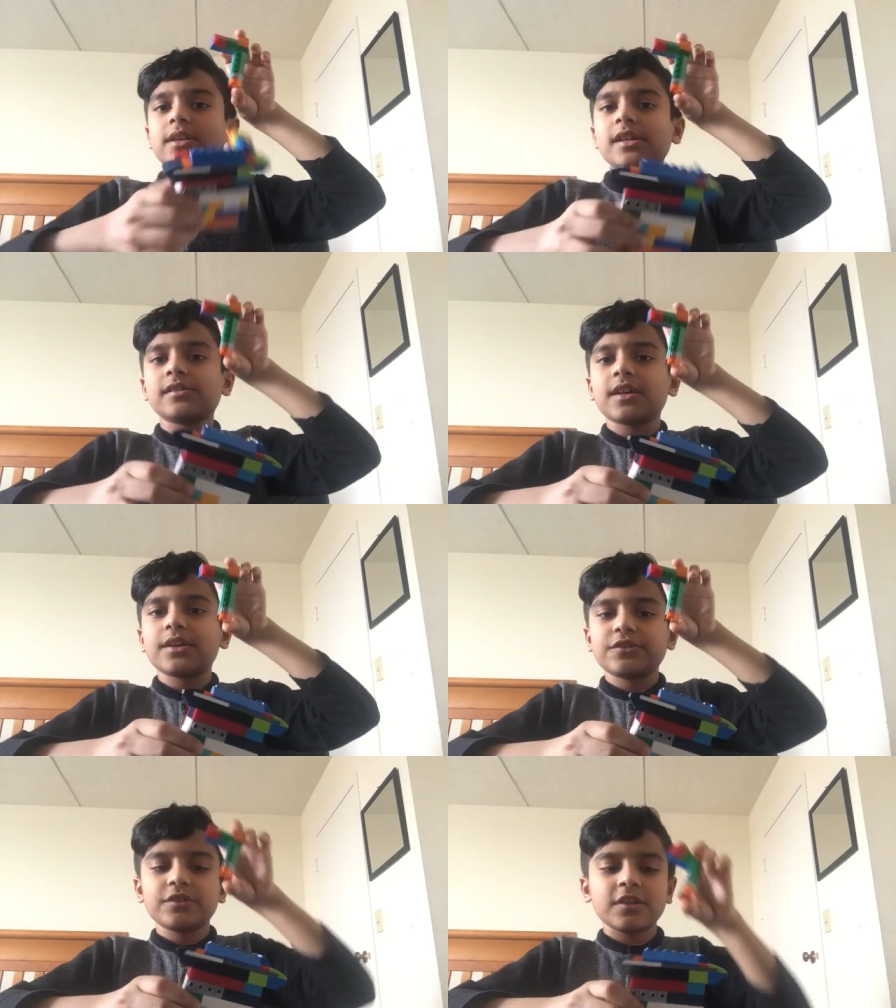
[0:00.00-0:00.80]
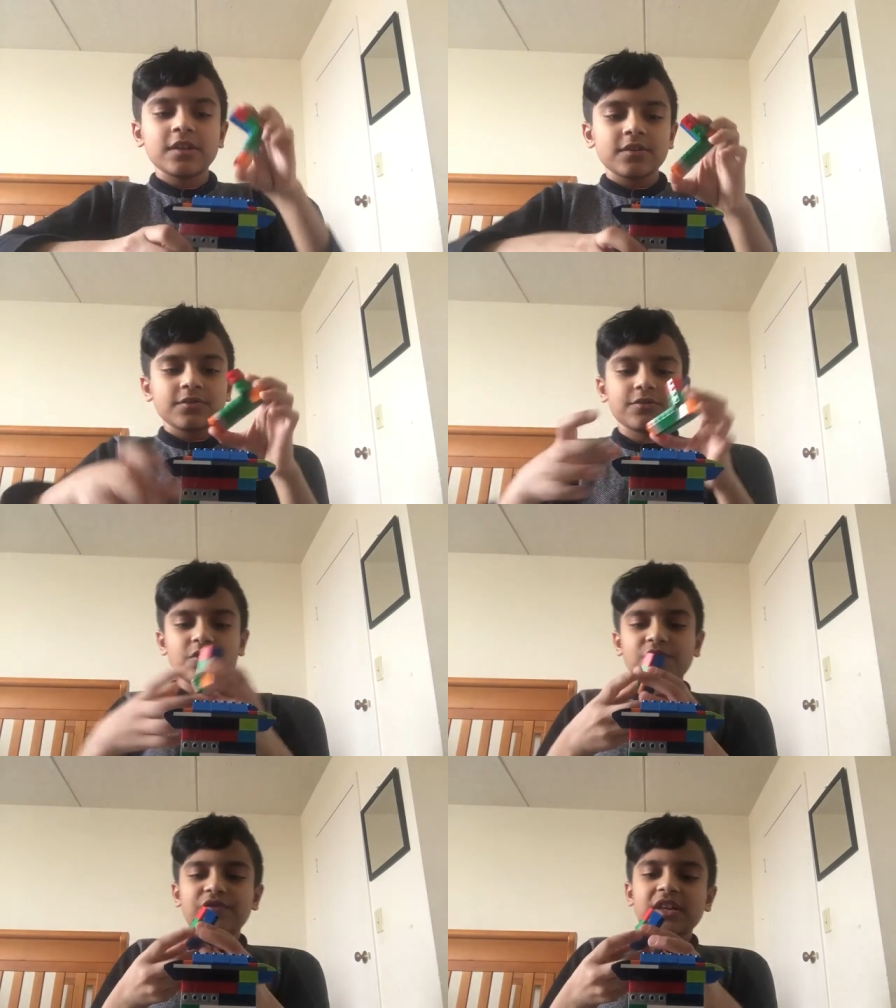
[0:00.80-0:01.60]
And then
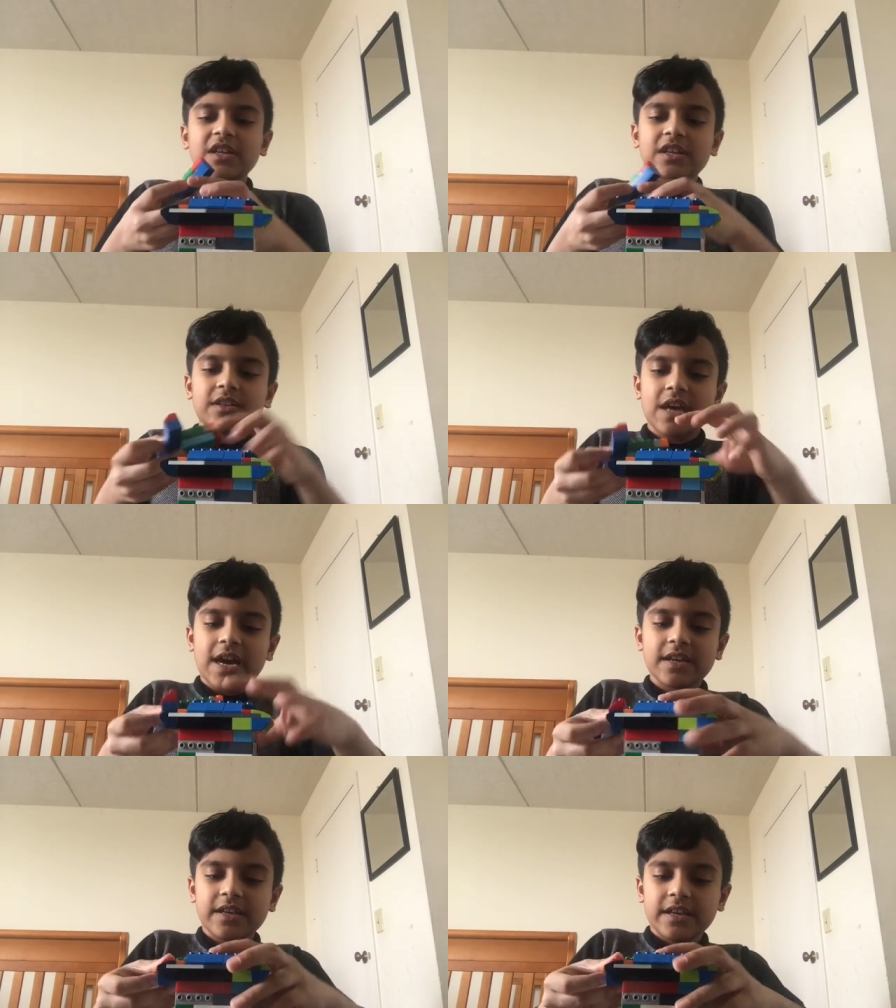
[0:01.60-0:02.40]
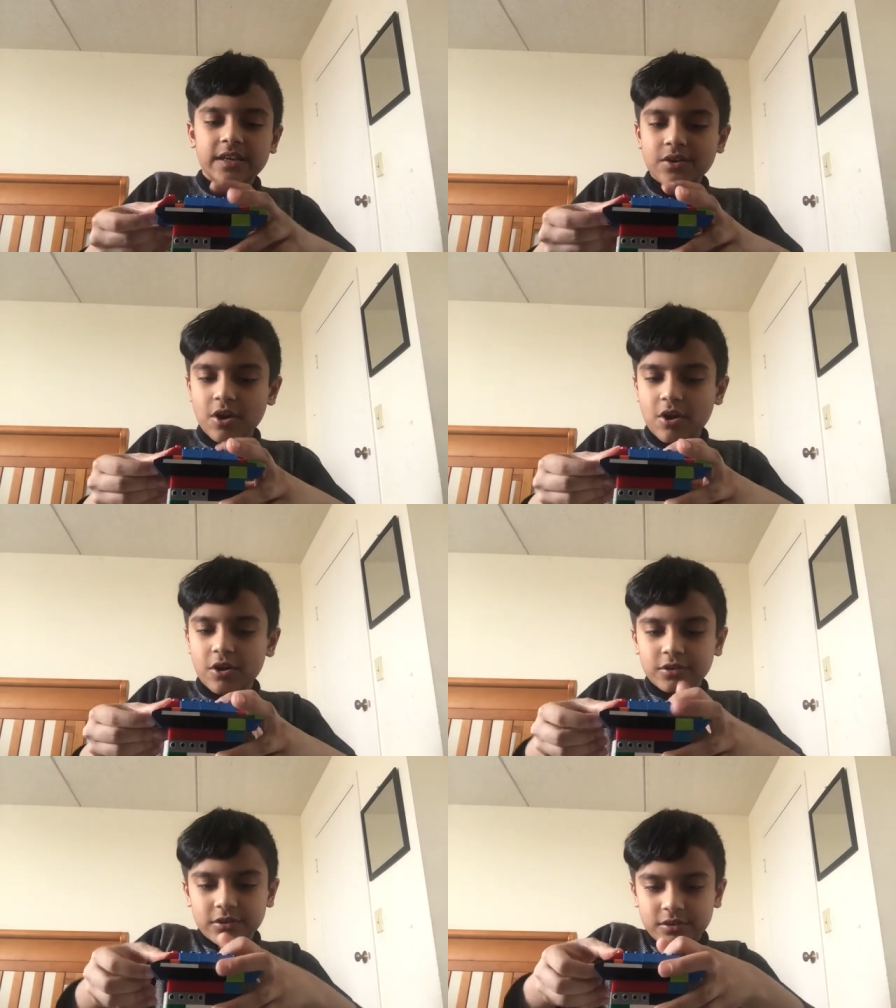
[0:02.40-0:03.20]
you fit that in
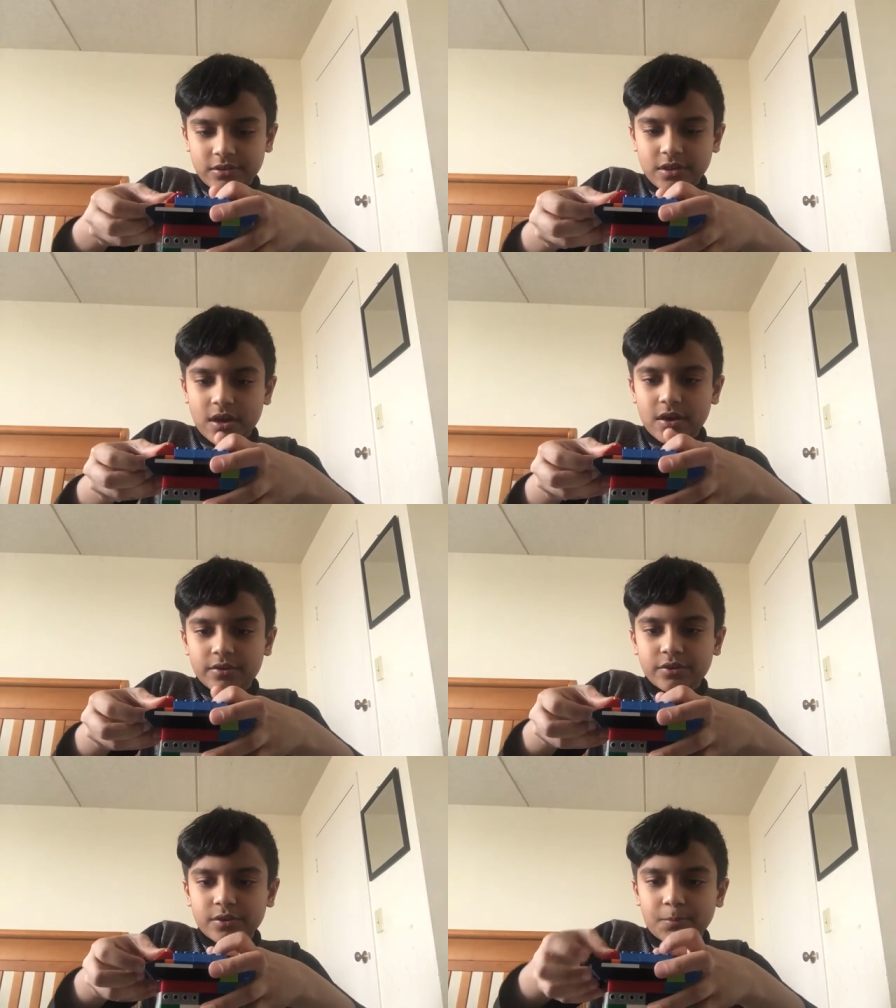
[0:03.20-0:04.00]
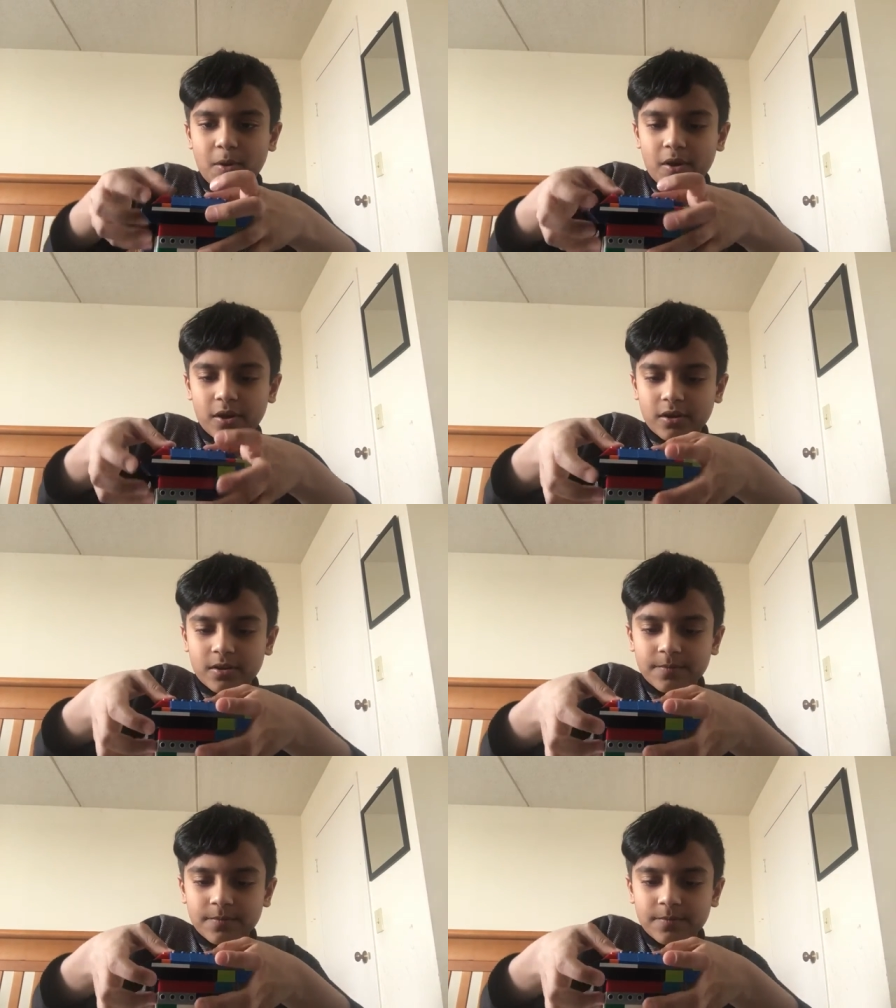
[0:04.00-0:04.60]
on the other part